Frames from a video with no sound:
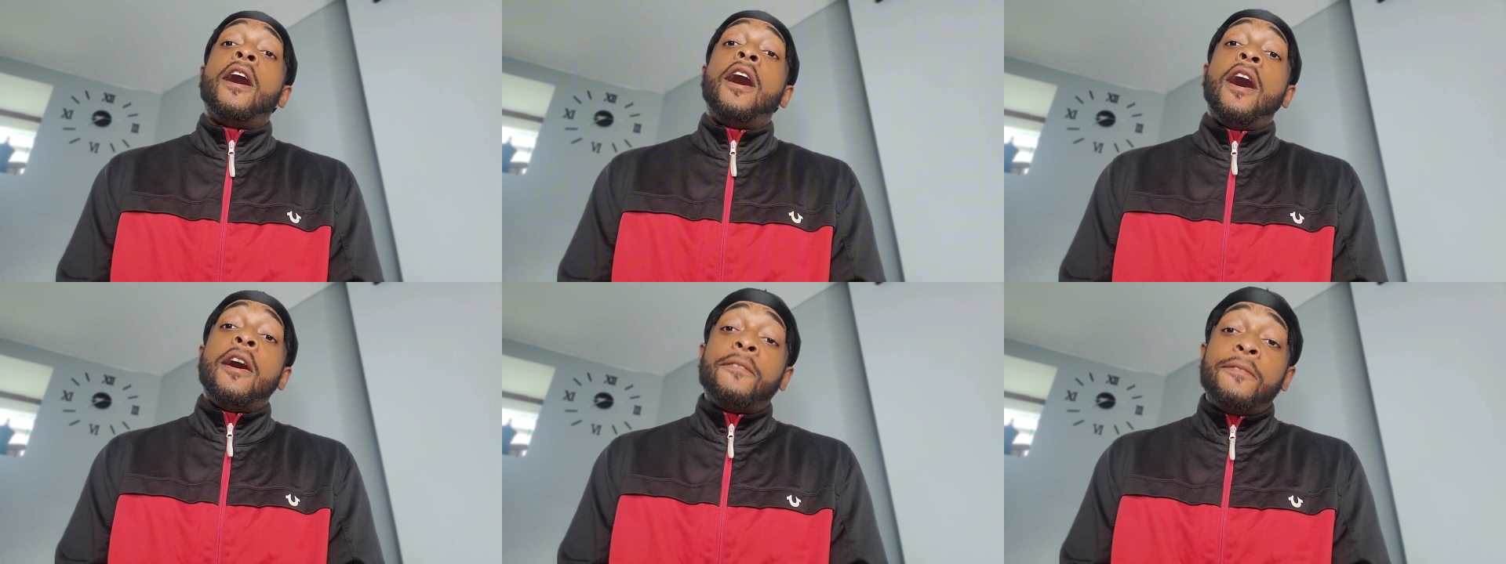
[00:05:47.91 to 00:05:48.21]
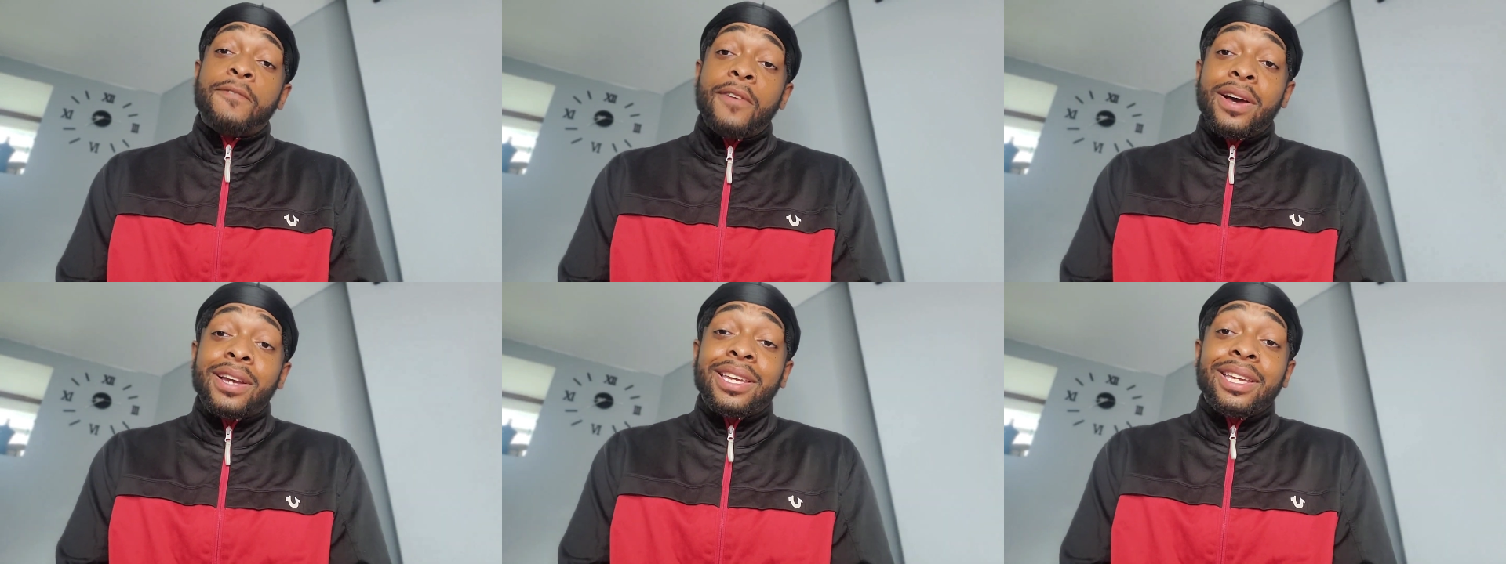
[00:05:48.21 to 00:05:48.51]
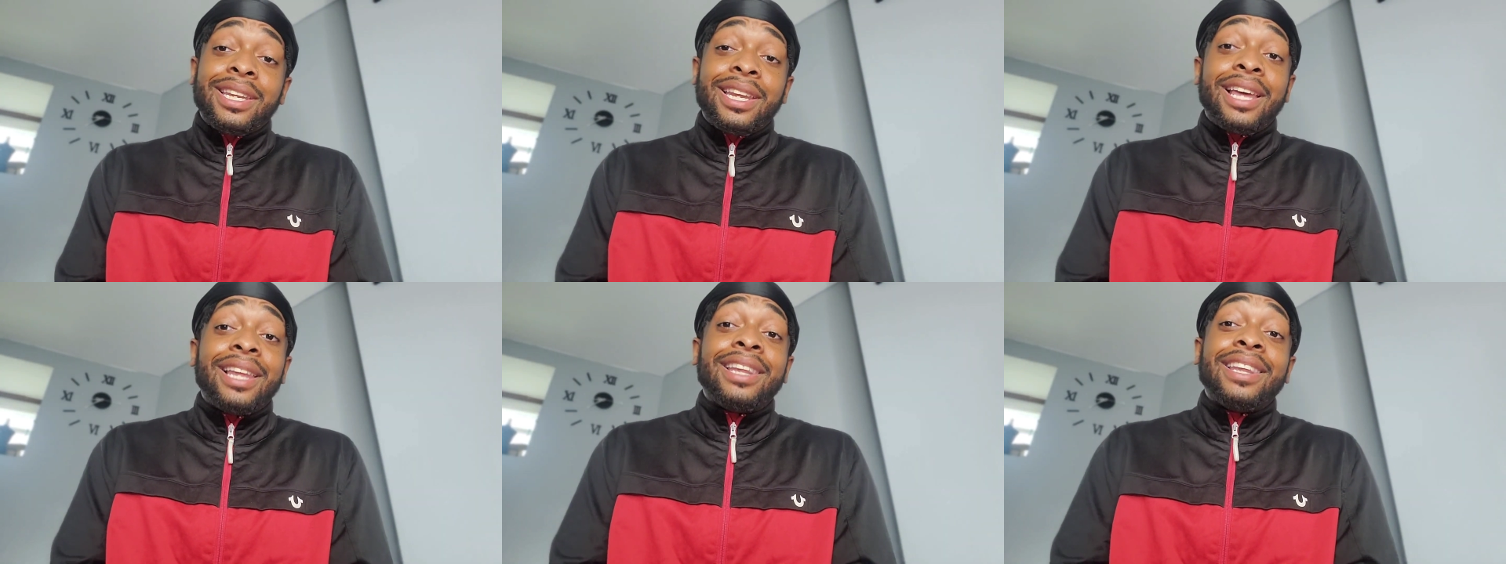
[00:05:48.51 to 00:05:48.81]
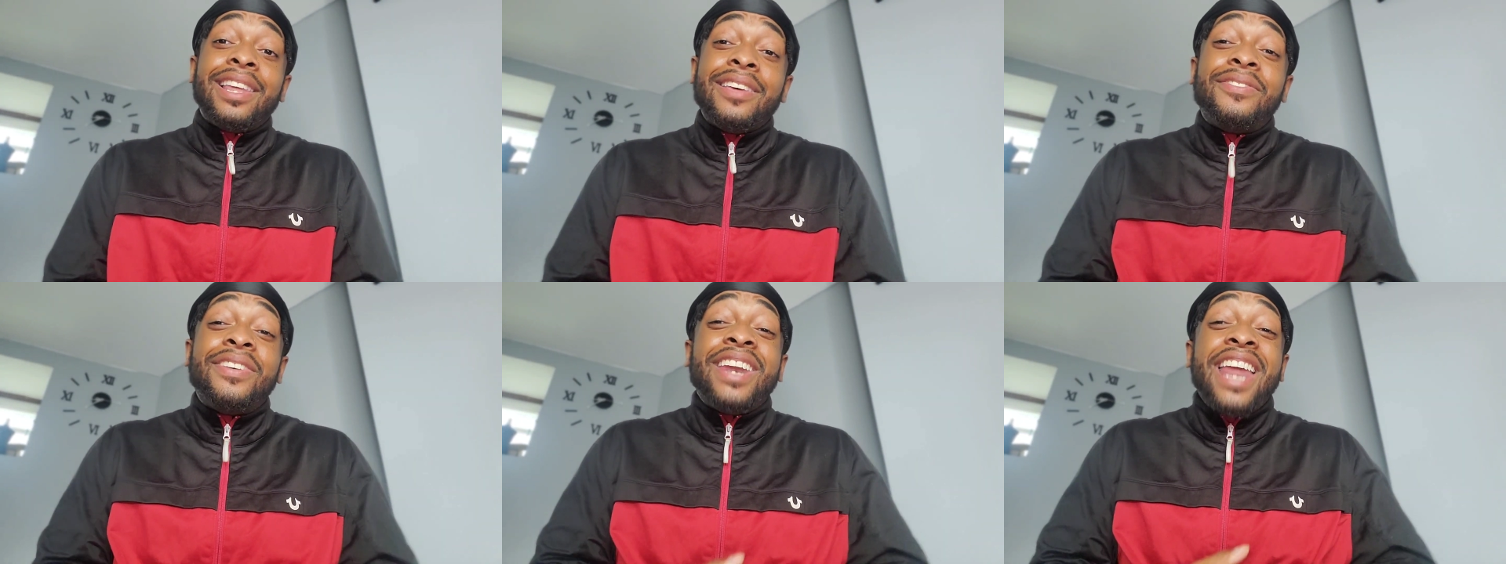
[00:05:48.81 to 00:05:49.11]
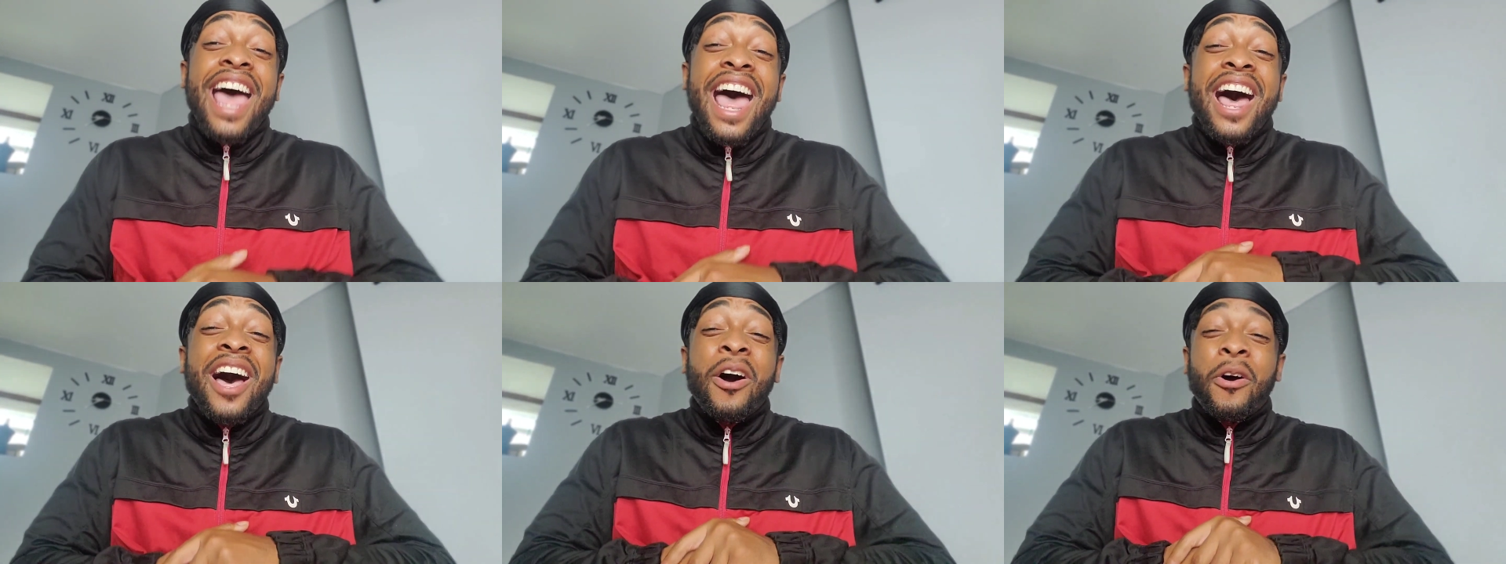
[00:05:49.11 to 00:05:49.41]
a fucking living
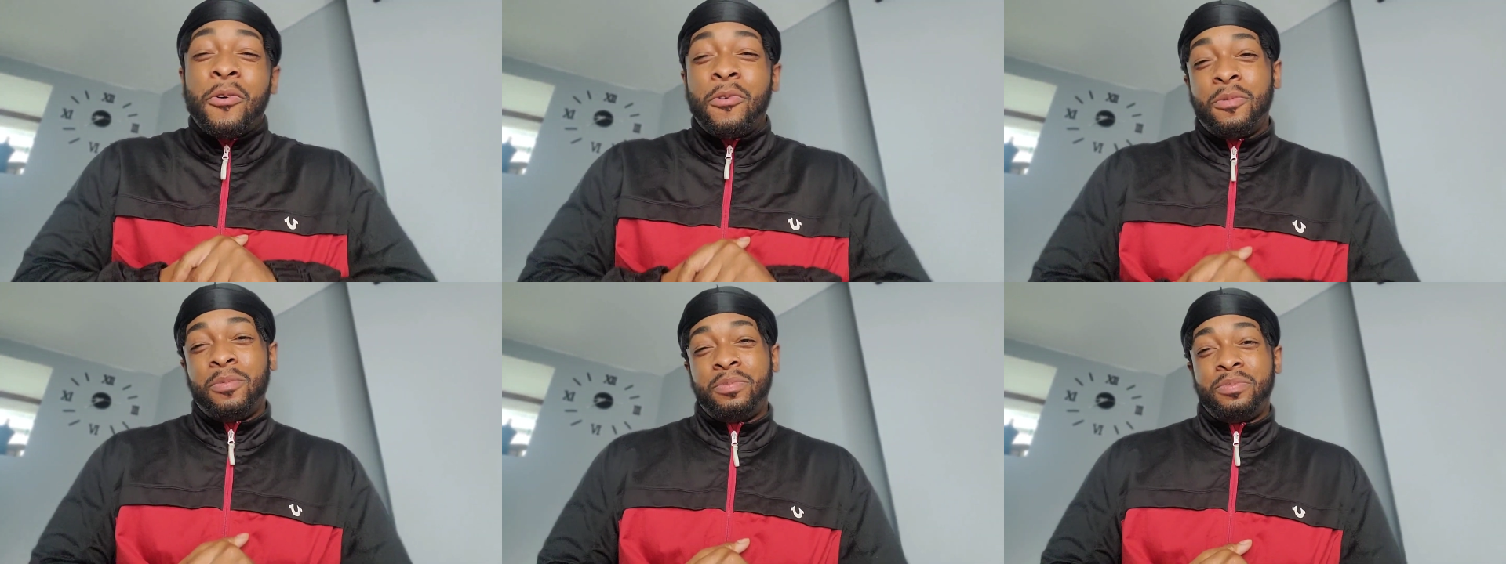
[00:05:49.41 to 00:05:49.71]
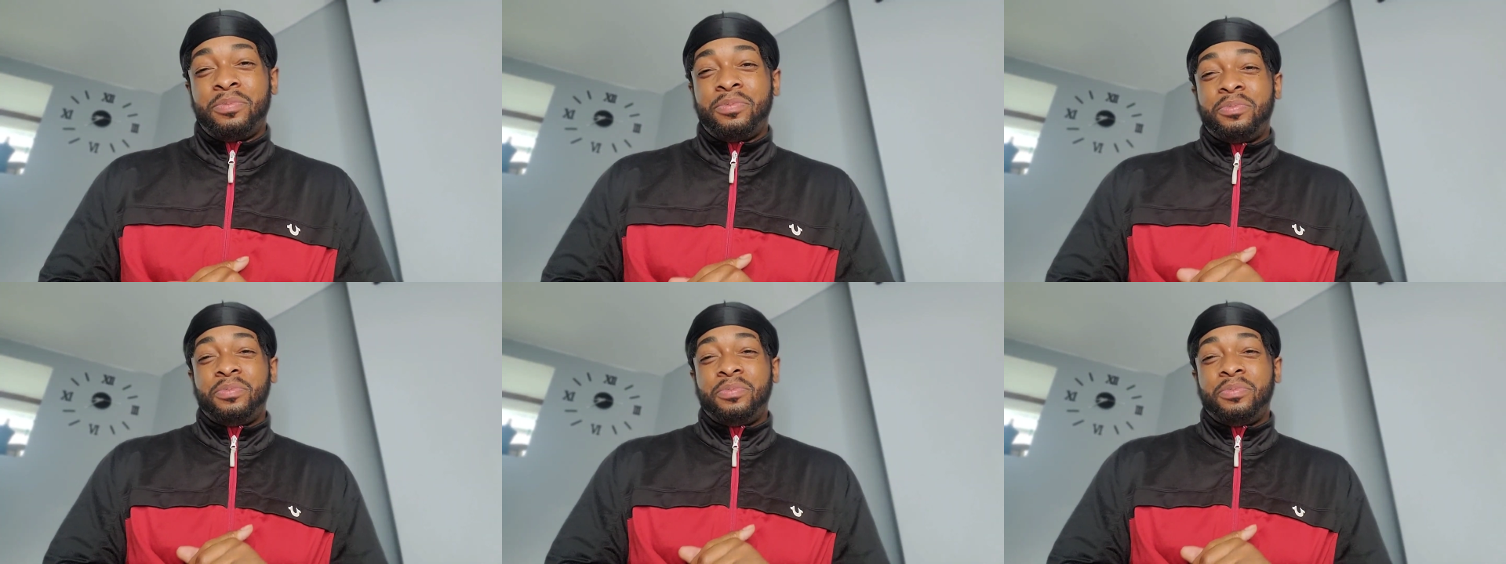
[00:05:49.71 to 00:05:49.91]
hell.